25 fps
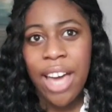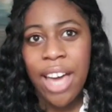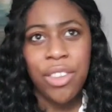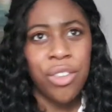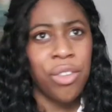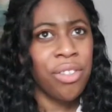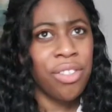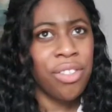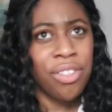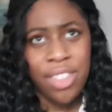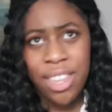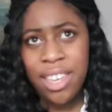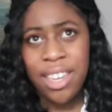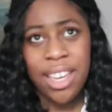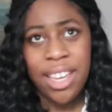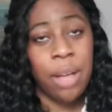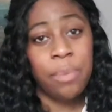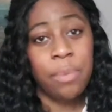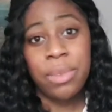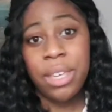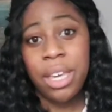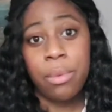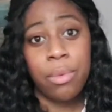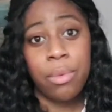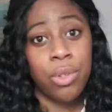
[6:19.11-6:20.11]
I don't think
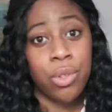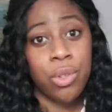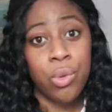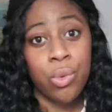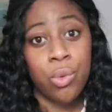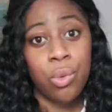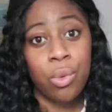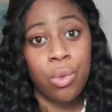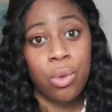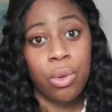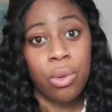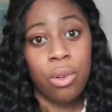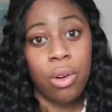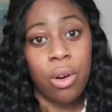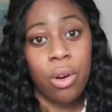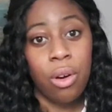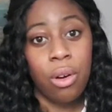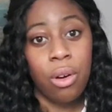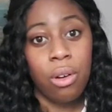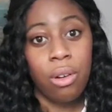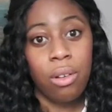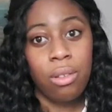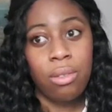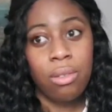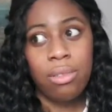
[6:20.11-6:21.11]
I'll be able to
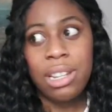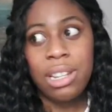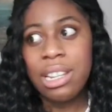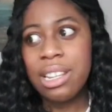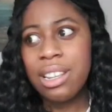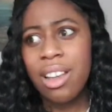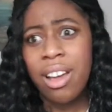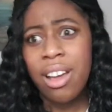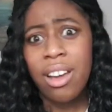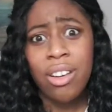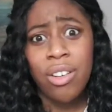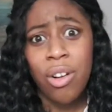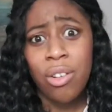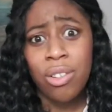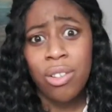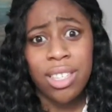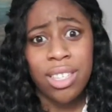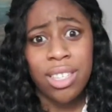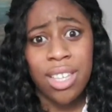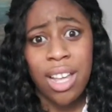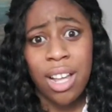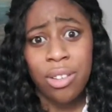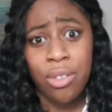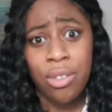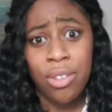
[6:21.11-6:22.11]
learn all
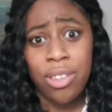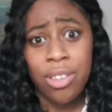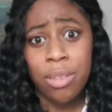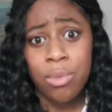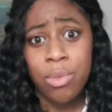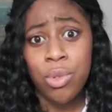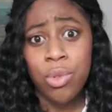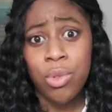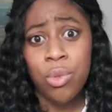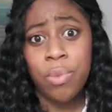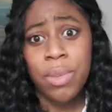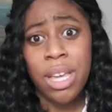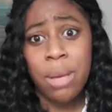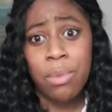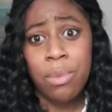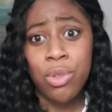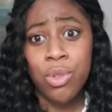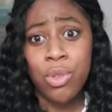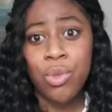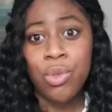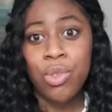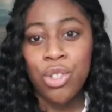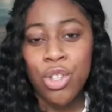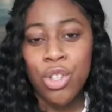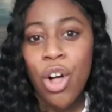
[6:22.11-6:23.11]
these algorithms to be
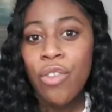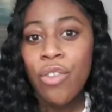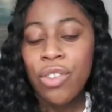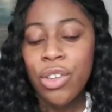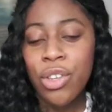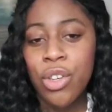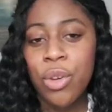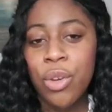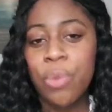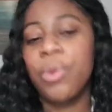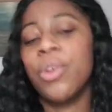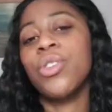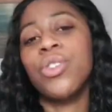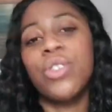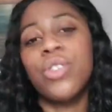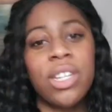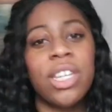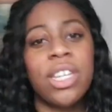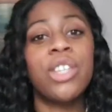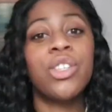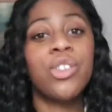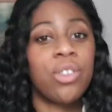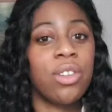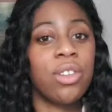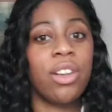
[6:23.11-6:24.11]
able to solve the cube, because
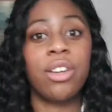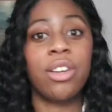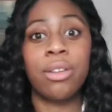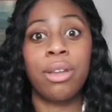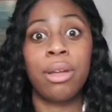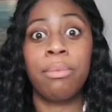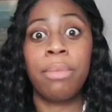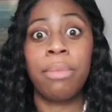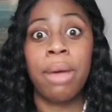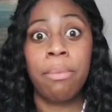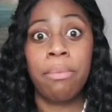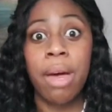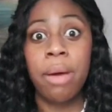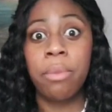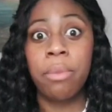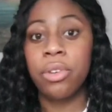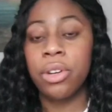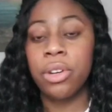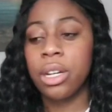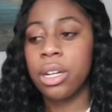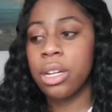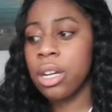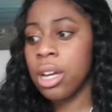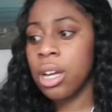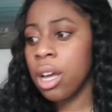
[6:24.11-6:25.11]
you need to learn them by
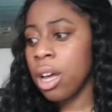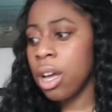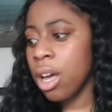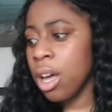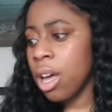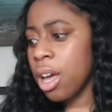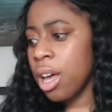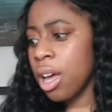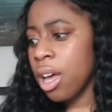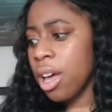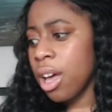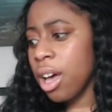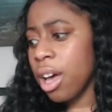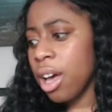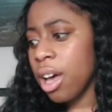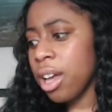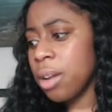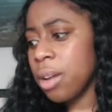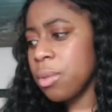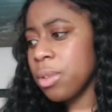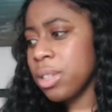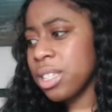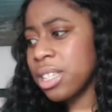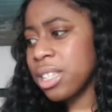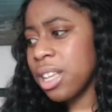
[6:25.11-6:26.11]
memory.
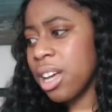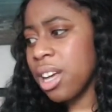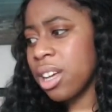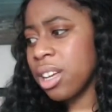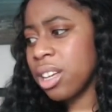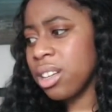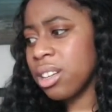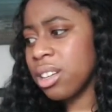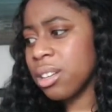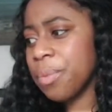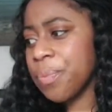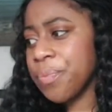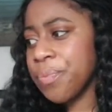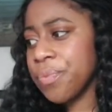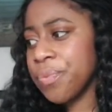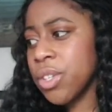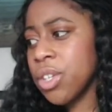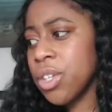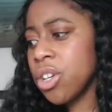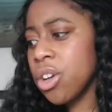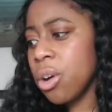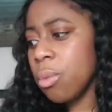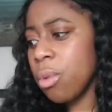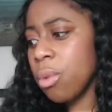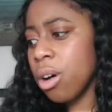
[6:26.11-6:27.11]
And I was like,
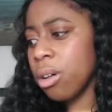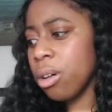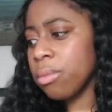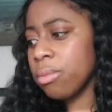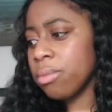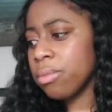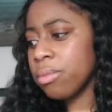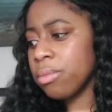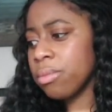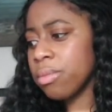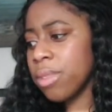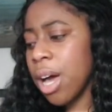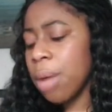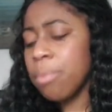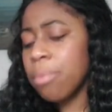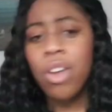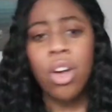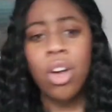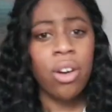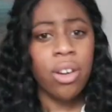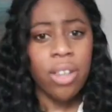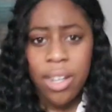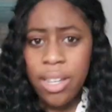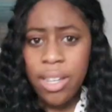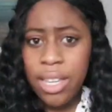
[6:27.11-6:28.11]
you know what, I'm
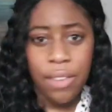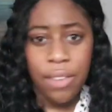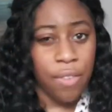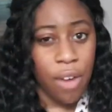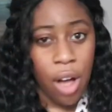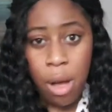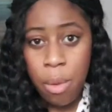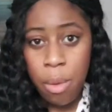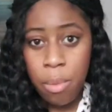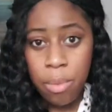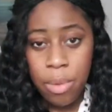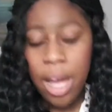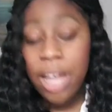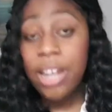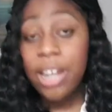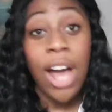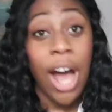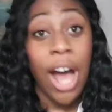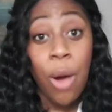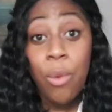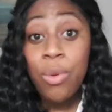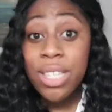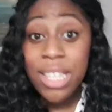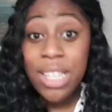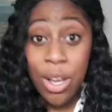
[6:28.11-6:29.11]
not gonna give up. And
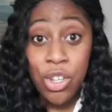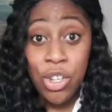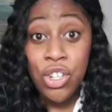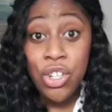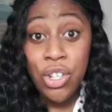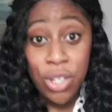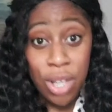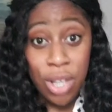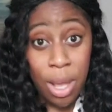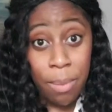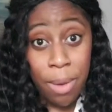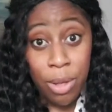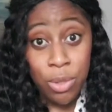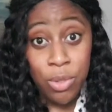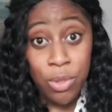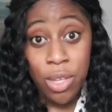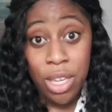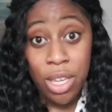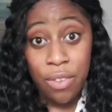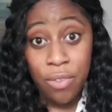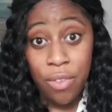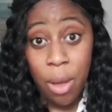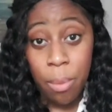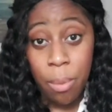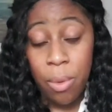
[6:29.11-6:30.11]
I was actually about
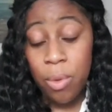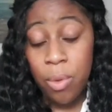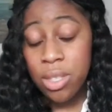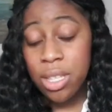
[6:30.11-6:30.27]
to give up.